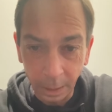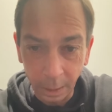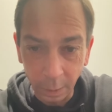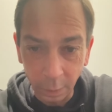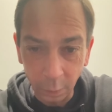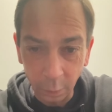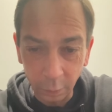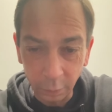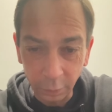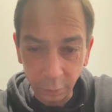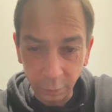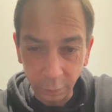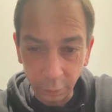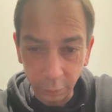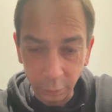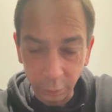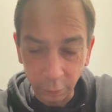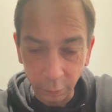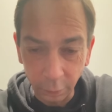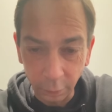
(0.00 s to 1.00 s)
Which is the
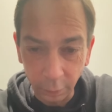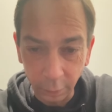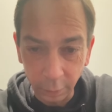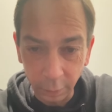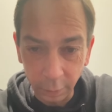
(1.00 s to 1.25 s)
truth.